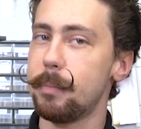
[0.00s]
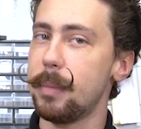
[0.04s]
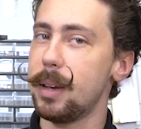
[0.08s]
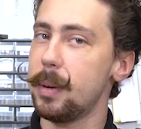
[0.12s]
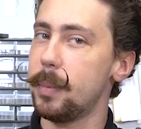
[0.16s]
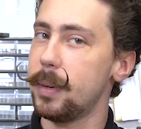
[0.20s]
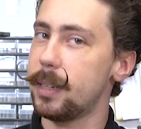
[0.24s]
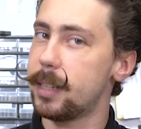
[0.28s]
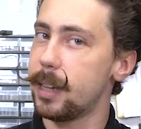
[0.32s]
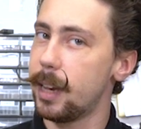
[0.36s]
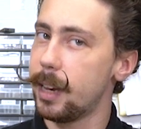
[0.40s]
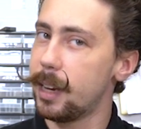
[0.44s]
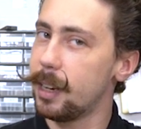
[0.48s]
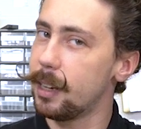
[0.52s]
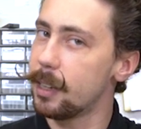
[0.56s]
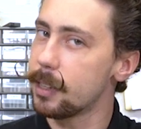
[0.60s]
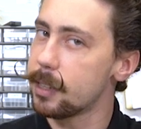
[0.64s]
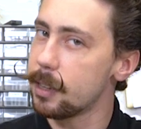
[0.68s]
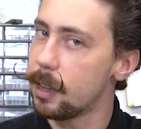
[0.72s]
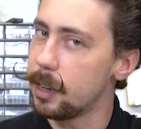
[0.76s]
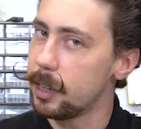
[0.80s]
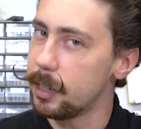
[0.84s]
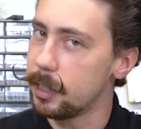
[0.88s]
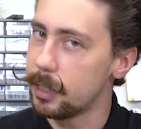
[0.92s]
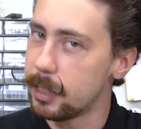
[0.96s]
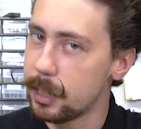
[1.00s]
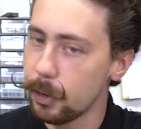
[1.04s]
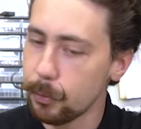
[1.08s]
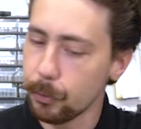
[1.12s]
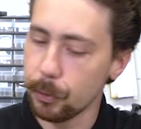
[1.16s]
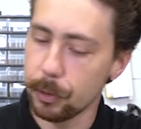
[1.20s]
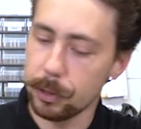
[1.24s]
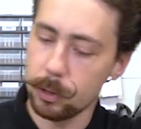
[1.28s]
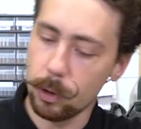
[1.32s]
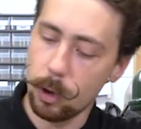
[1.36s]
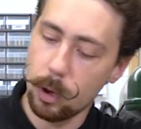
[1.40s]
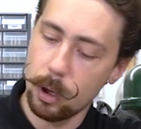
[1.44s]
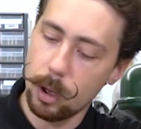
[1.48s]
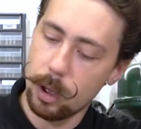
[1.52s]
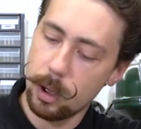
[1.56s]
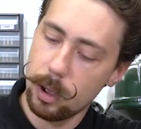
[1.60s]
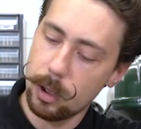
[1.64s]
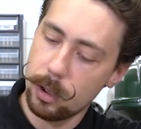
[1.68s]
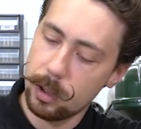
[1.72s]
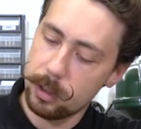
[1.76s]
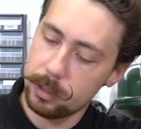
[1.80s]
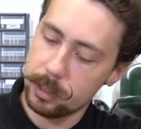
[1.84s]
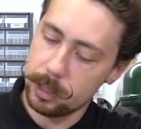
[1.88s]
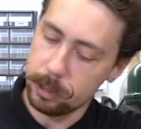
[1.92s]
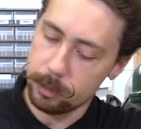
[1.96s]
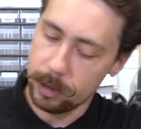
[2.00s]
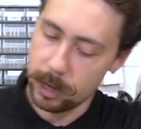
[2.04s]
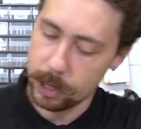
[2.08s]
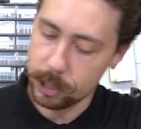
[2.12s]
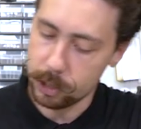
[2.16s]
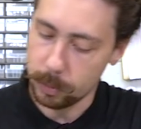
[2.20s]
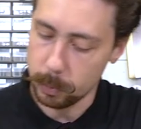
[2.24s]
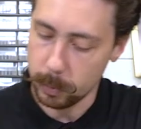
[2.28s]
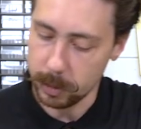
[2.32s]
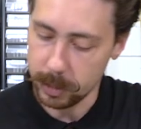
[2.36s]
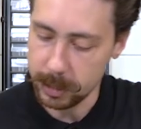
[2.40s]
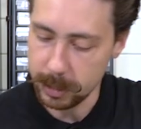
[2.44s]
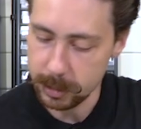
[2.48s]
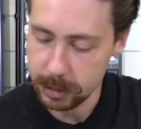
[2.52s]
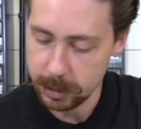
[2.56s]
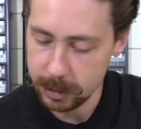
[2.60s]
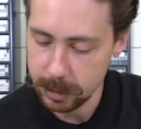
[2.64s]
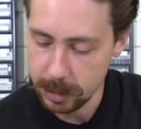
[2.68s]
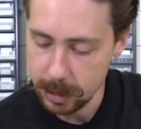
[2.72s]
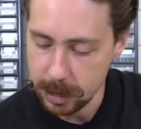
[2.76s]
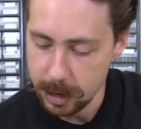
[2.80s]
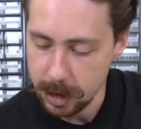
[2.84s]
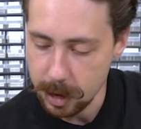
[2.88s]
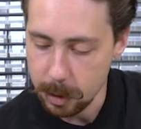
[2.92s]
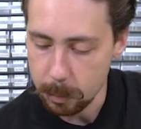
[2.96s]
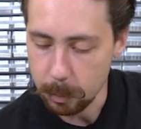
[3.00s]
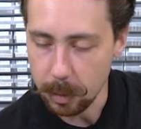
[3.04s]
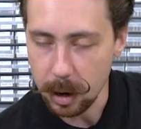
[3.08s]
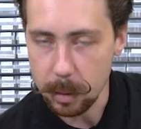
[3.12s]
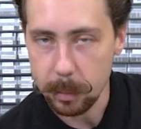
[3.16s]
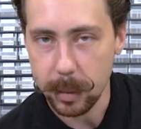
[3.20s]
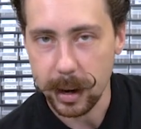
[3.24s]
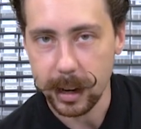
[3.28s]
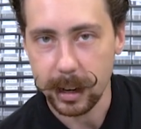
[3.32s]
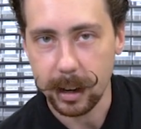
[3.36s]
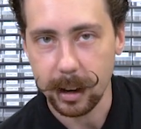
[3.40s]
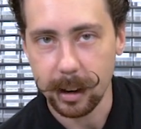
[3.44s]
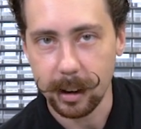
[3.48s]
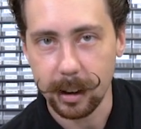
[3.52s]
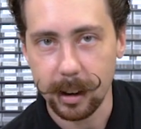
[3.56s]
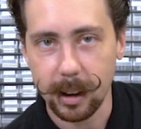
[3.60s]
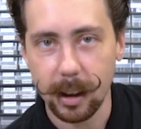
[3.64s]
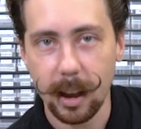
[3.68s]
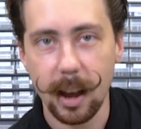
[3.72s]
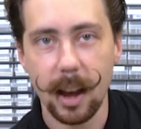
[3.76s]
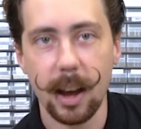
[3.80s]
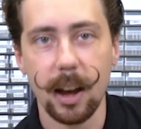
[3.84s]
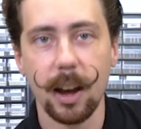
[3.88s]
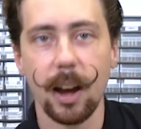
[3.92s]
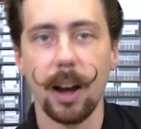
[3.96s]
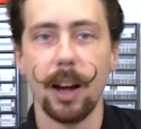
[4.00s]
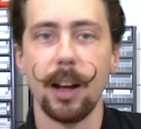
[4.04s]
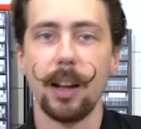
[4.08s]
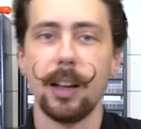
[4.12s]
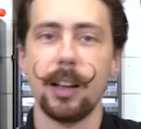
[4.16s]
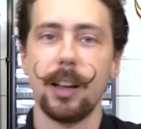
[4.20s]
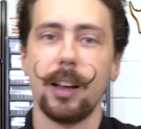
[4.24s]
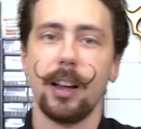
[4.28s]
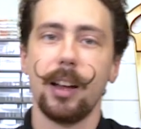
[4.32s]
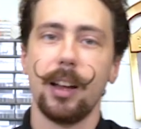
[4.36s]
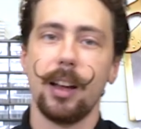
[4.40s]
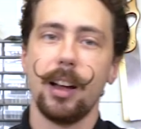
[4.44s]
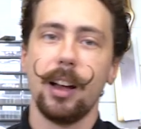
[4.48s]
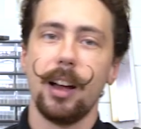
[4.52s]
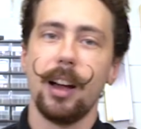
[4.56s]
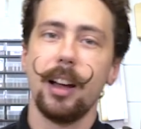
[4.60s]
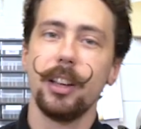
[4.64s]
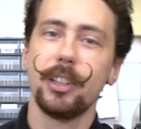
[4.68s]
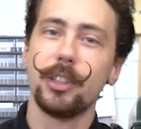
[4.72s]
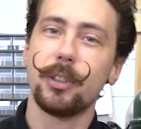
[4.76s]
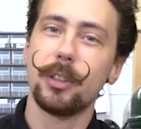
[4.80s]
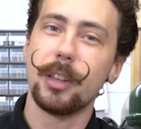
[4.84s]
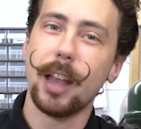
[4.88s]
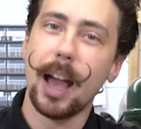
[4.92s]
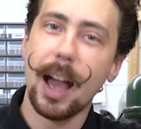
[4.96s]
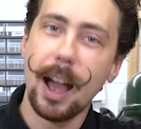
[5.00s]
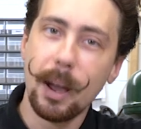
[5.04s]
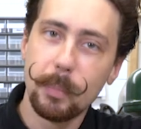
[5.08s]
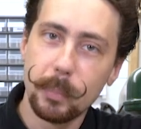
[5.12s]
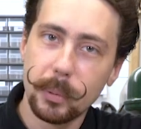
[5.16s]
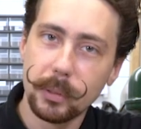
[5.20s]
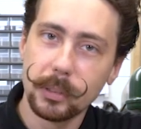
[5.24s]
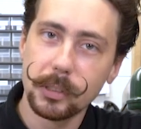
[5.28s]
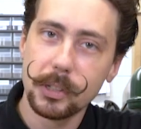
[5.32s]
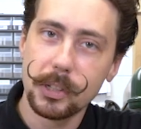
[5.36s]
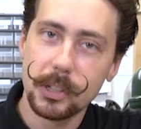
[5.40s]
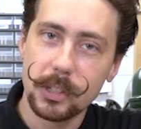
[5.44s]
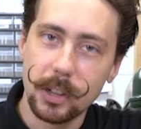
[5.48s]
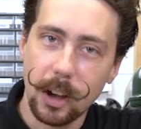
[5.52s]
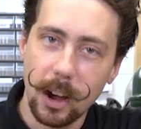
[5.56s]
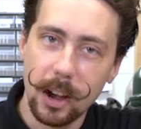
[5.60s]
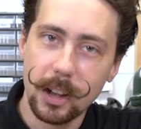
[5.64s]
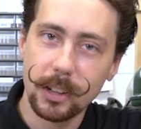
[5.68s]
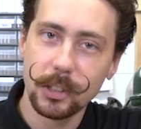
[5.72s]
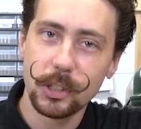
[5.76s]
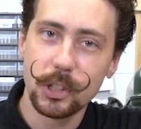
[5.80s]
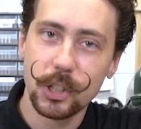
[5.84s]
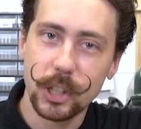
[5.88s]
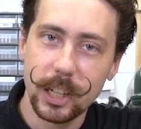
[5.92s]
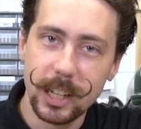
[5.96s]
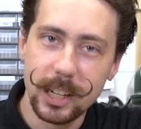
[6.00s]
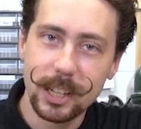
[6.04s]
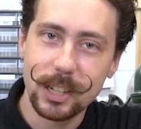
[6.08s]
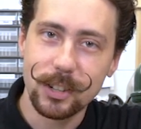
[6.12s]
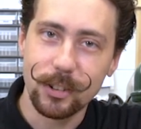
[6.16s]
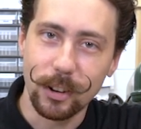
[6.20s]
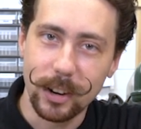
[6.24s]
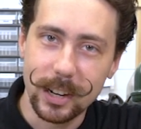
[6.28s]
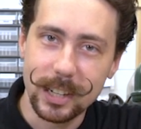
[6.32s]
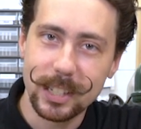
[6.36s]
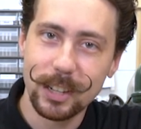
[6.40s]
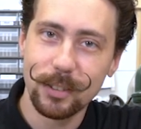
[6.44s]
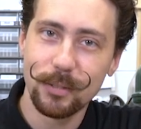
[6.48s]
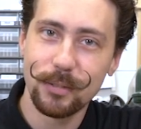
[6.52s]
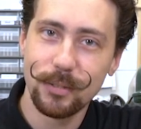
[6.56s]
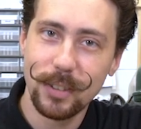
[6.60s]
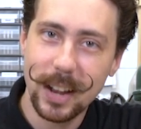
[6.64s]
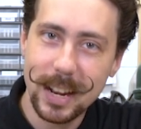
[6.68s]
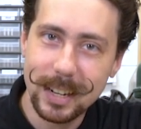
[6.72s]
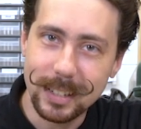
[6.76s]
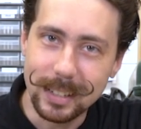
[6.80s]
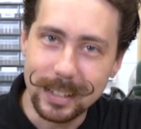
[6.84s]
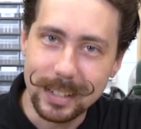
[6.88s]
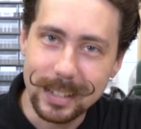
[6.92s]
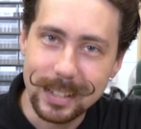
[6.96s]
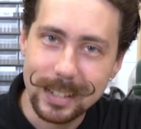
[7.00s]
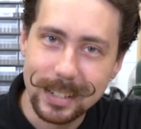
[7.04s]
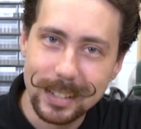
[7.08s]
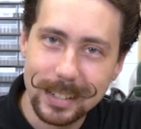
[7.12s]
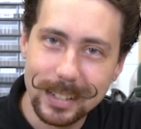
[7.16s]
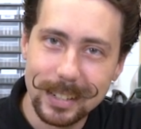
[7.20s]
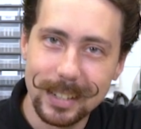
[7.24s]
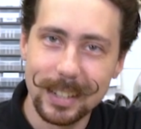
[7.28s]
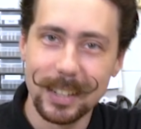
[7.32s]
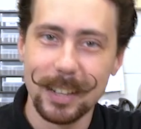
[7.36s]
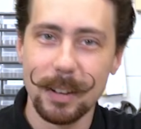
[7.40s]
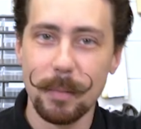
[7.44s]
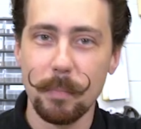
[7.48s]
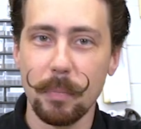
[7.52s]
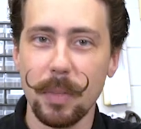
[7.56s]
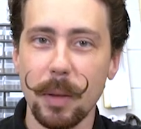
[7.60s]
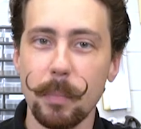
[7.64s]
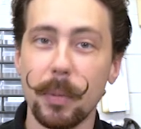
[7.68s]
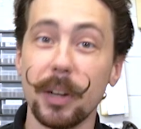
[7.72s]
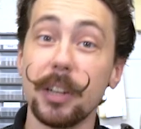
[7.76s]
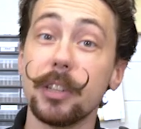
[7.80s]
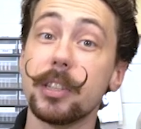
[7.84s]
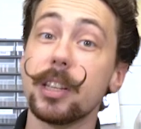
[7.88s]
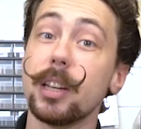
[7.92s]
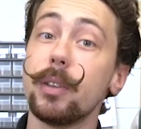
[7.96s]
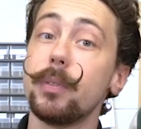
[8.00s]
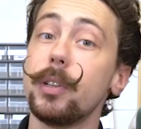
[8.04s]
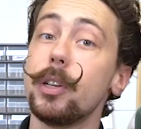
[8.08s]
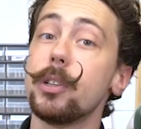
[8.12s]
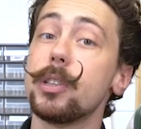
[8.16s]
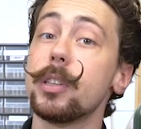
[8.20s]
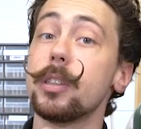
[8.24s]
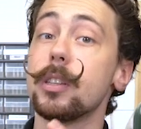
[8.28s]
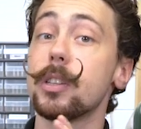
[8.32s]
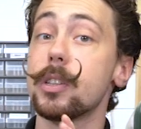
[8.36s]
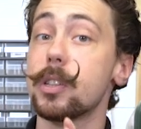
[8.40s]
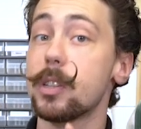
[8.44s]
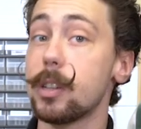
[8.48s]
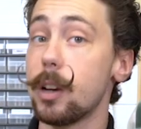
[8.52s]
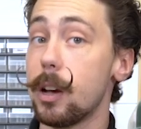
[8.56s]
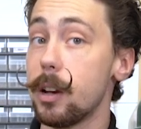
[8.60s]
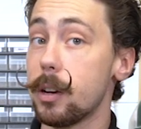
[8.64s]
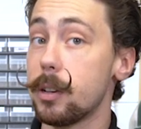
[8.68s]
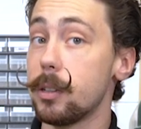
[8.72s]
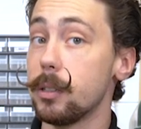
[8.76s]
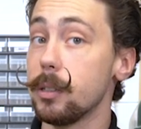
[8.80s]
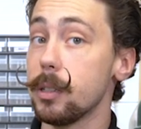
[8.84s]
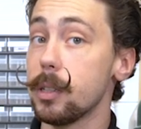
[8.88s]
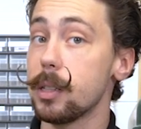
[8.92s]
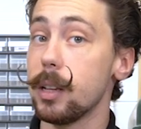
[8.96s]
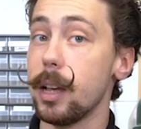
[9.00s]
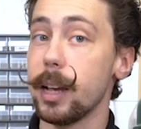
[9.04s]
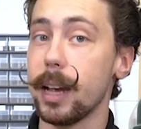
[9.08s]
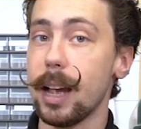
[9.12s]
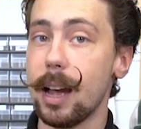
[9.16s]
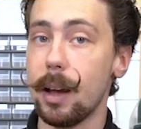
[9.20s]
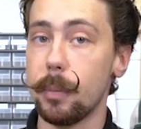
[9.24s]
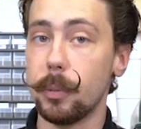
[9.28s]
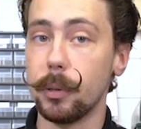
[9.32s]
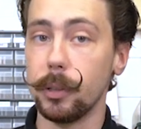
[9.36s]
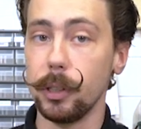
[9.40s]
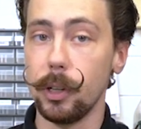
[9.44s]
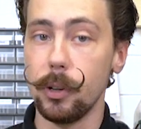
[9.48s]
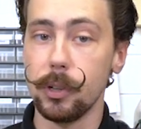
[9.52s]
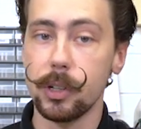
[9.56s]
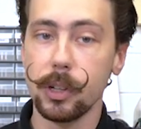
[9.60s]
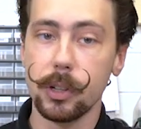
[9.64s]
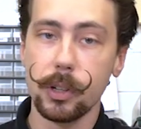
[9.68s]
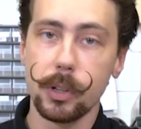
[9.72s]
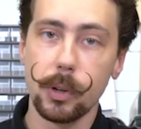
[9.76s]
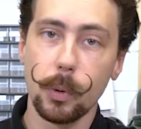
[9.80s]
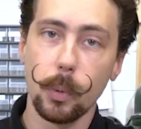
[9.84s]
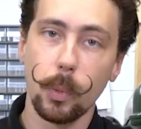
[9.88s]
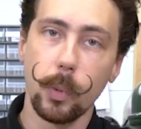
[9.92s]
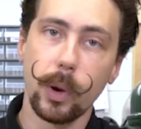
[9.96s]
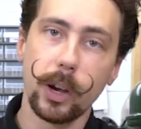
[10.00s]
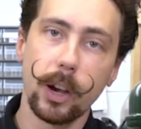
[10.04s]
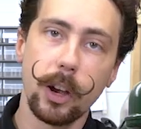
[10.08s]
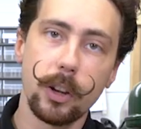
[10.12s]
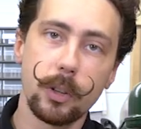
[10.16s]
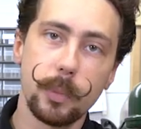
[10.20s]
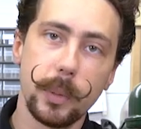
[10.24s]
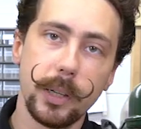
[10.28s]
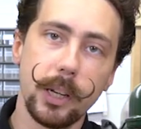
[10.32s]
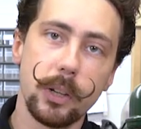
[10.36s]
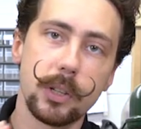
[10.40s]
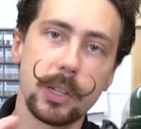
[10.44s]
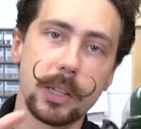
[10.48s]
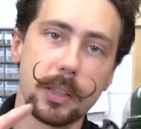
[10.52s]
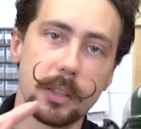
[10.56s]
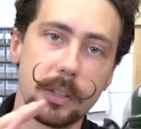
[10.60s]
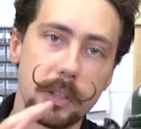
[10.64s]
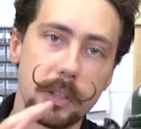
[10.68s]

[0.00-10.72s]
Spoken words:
maybe taking a slightly different direction with it by making an Apple-style cheese grater vent. But instead of using the circles like Apple uses, we're going to be using